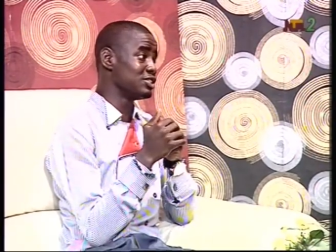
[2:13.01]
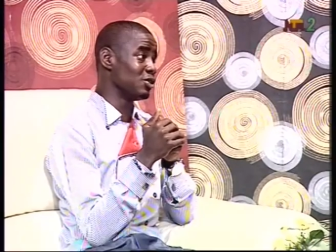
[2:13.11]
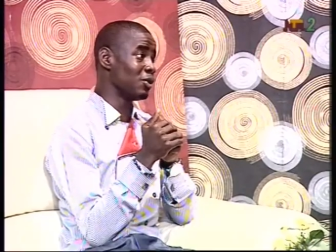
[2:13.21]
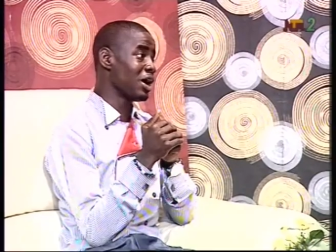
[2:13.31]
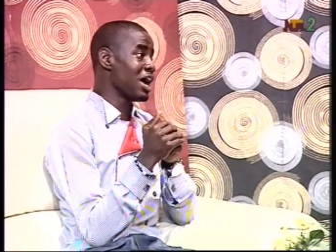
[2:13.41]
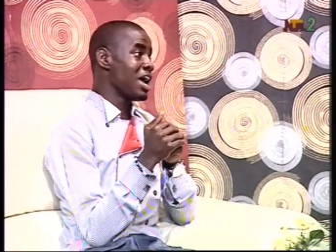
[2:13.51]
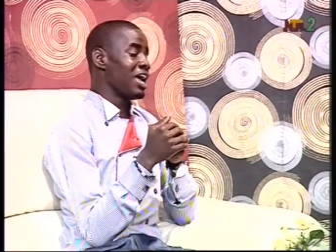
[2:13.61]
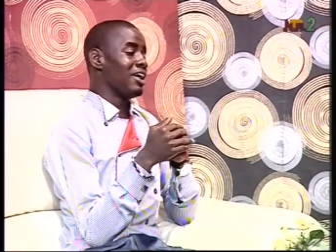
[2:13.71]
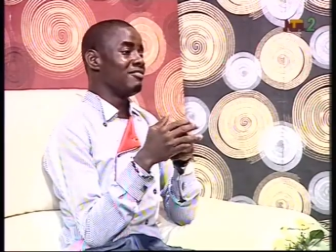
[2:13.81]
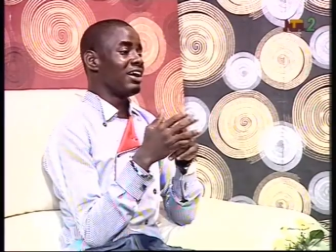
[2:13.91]
So
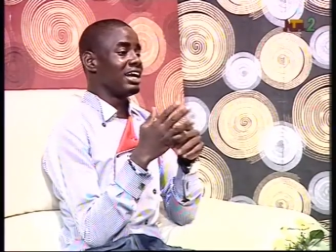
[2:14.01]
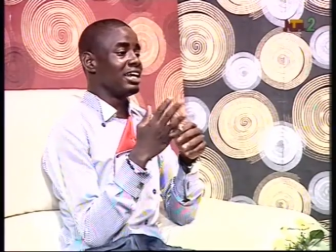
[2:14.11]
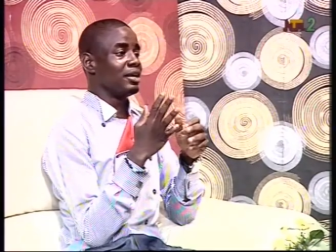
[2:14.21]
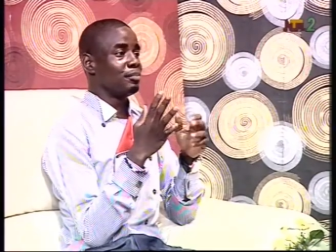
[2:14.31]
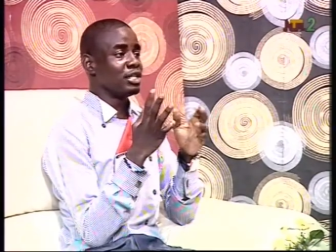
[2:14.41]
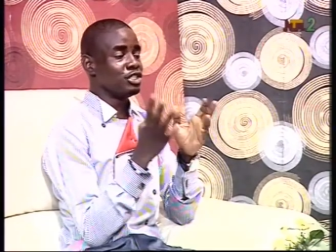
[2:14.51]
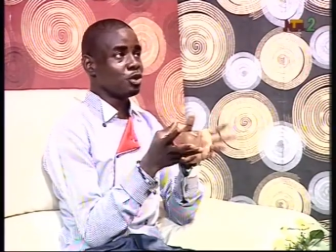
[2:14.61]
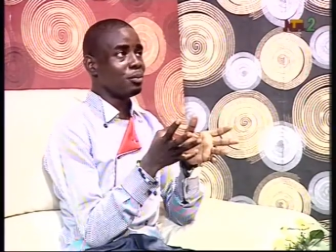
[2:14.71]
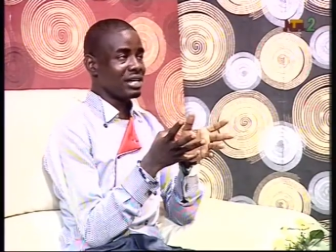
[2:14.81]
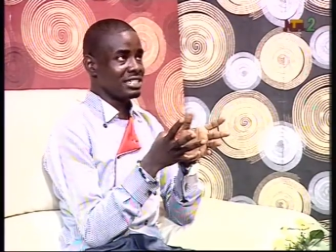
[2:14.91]
if I
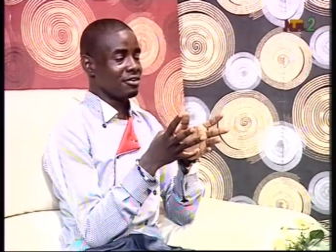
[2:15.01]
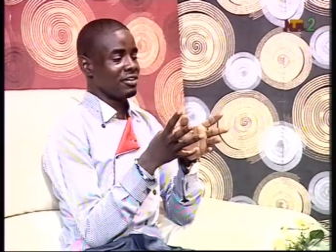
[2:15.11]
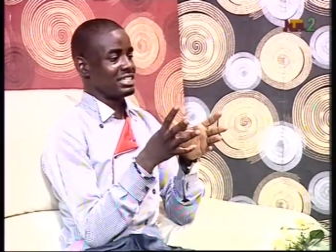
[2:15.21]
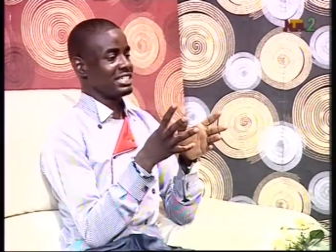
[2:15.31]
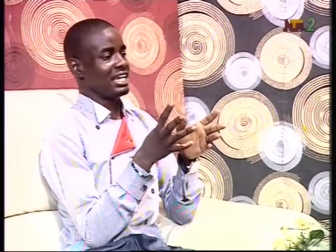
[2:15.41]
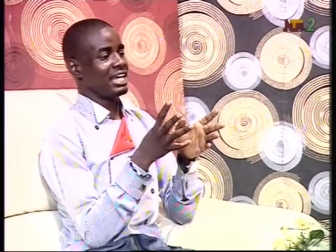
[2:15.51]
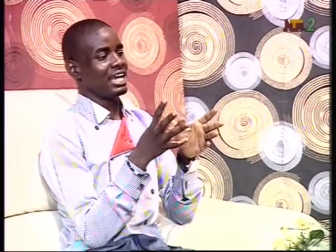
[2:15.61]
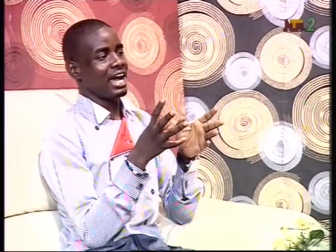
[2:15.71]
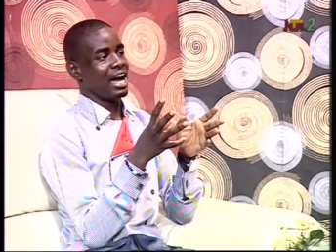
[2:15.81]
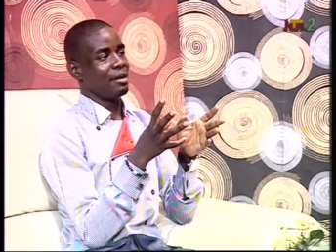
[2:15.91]
pigeon myself and
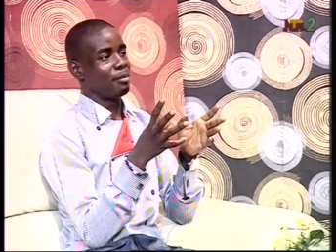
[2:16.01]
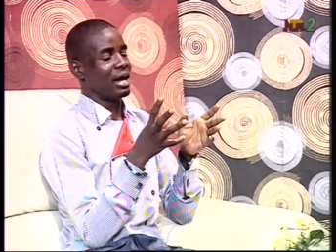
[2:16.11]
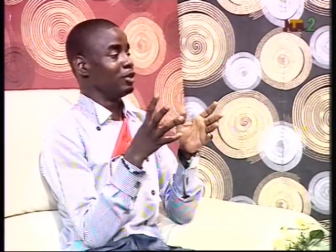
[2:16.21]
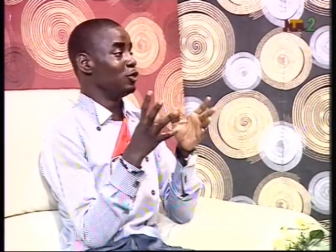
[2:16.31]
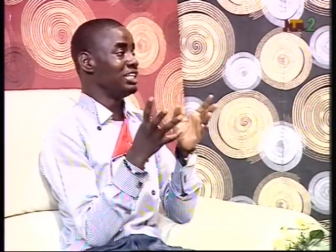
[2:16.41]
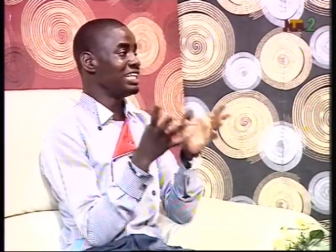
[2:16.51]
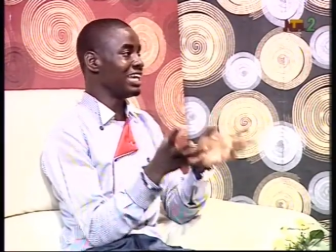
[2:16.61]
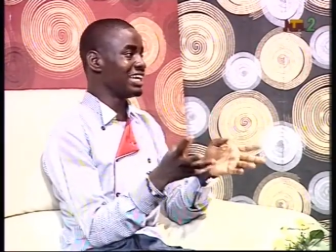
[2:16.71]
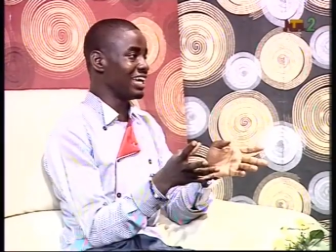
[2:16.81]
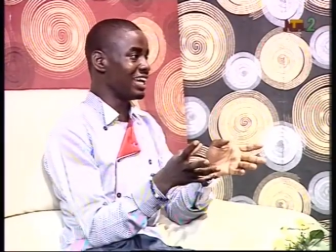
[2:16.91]
say I'm an
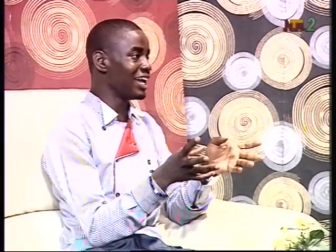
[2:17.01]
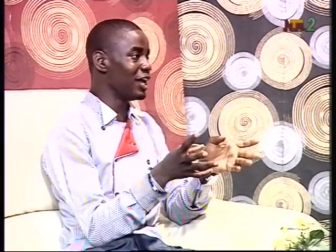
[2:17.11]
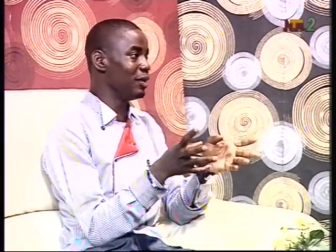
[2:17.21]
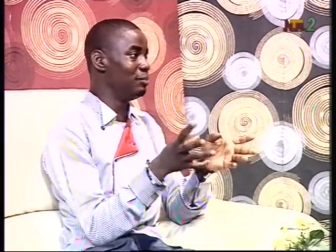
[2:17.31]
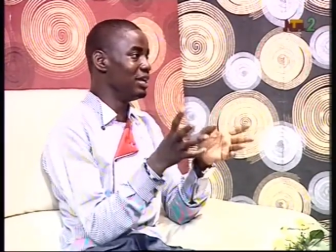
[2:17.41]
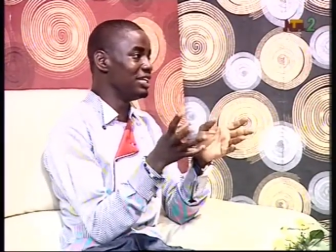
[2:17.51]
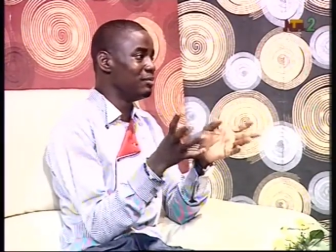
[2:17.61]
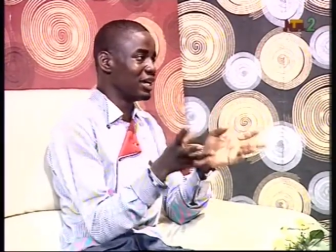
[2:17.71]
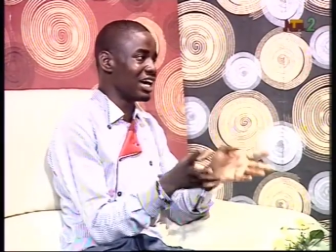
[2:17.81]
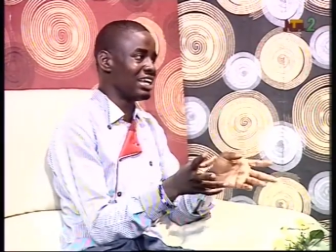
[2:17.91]
onileke, a okay. bead
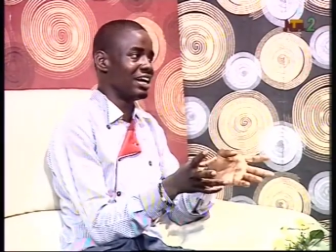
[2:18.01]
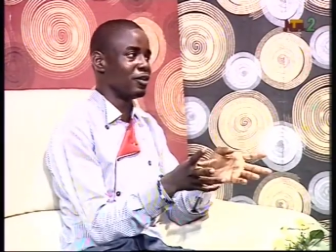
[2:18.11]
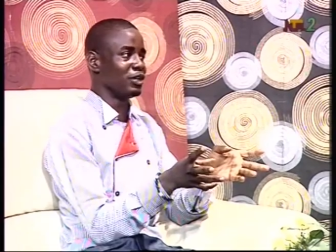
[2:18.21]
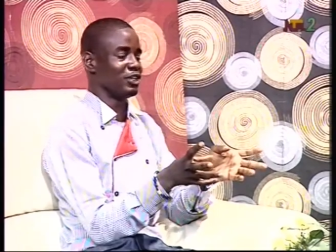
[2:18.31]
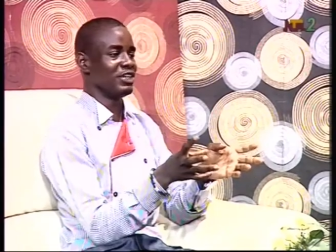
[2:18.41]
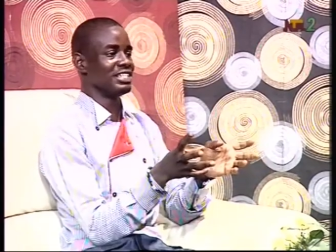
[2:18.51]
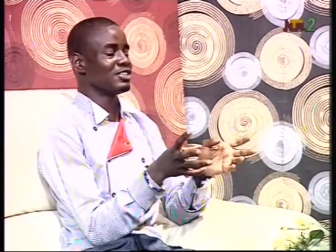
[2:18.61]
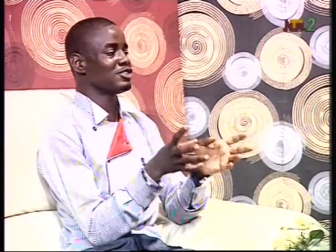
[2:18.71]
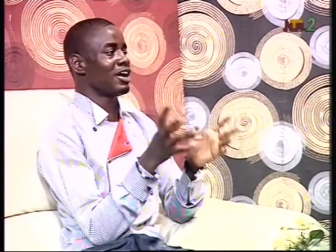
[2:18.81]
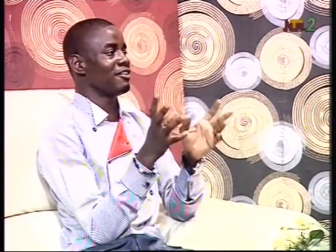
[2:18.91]
maker now, you okay. know, it's
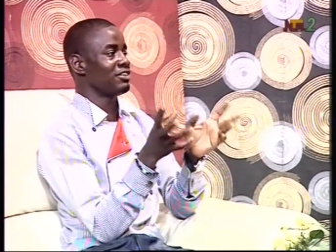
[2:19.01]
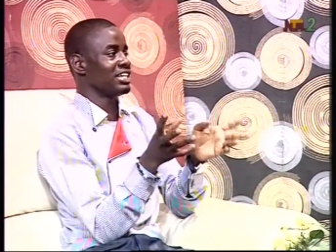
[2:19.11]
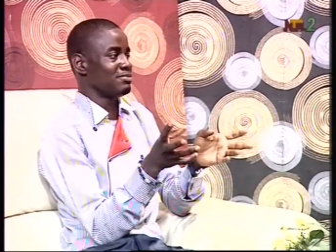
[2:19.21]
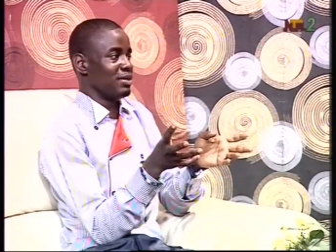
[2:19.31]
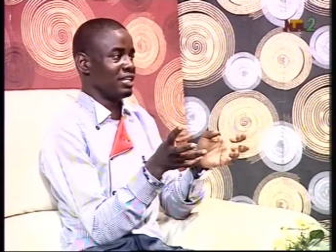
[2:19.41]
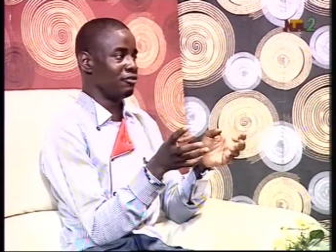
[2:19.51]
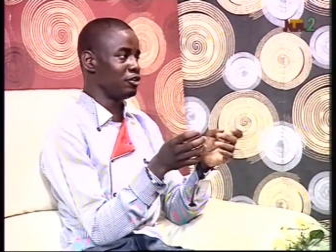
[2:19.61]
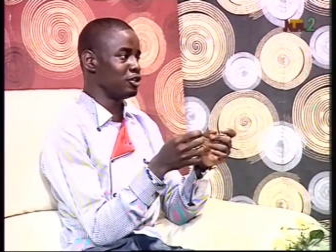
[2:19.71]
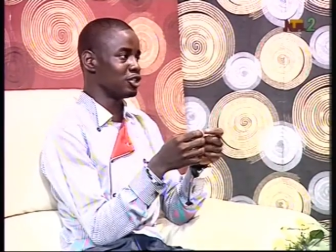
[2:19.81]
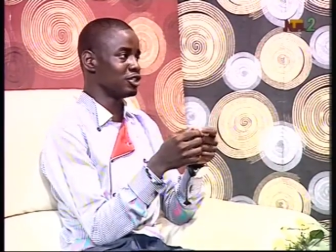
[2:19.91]
going to affect me in the
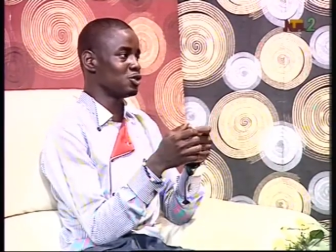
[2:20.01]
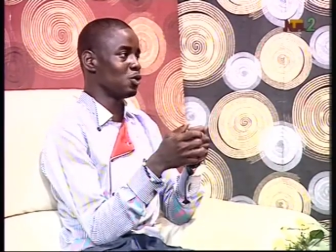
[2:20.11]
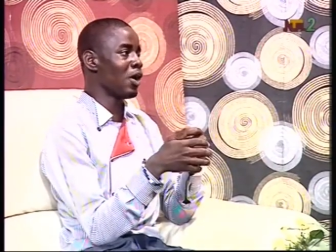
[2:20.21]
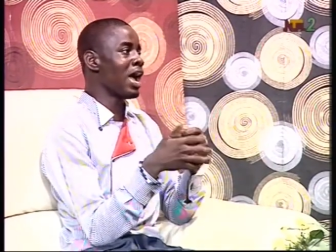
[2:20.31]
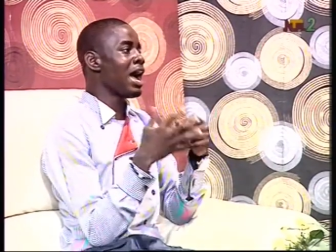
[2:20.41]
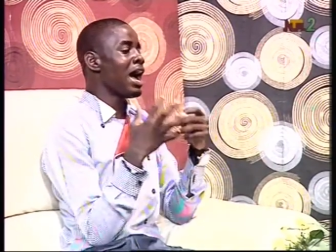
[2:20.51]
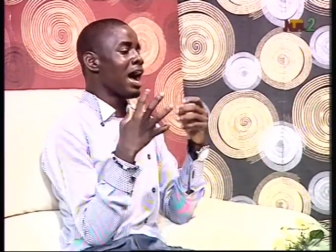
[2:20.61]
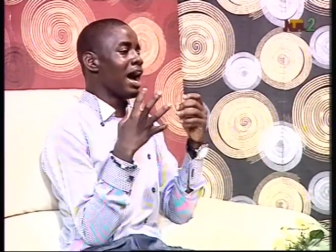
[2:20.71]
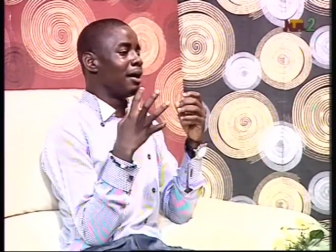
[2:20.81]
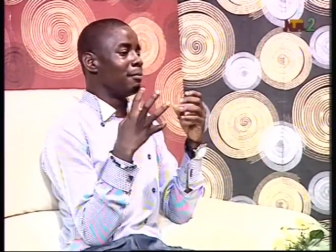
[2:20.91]
future. So
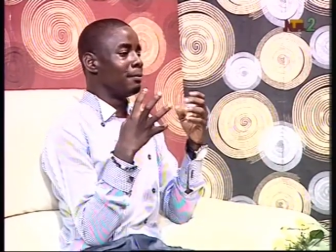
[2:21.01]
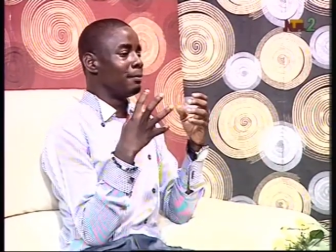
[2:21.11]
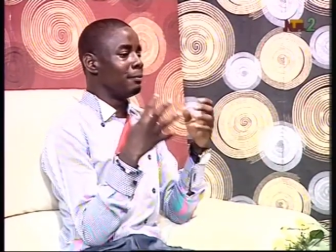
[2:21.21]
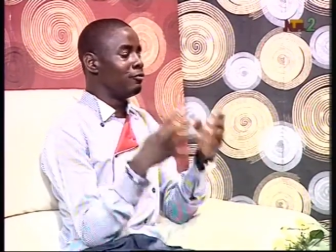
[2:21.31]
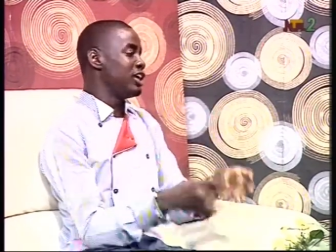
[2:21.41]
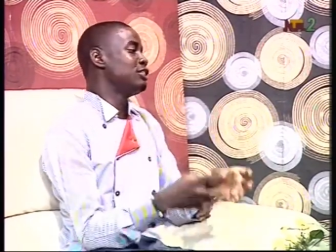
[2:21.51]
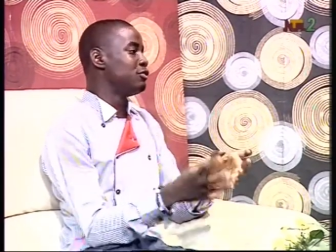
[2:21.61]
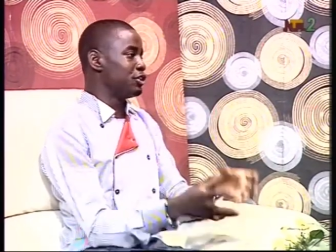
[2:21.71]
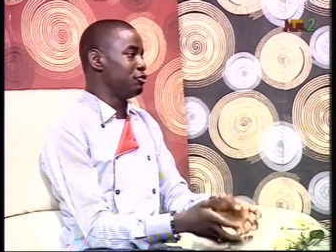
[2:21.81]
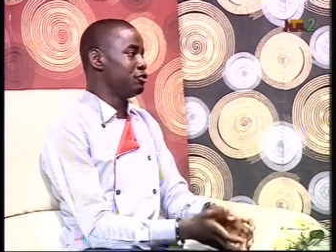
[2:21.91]
I'm ready
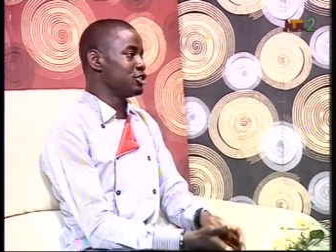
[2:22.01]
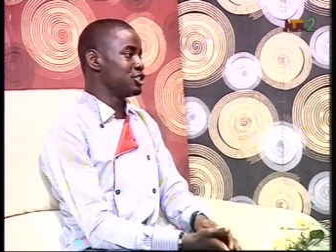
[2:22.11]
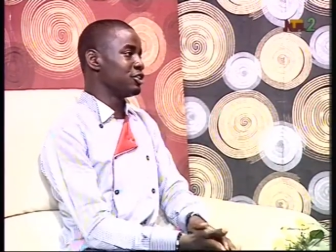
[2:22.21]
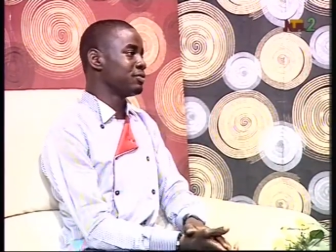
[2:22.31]
for the future.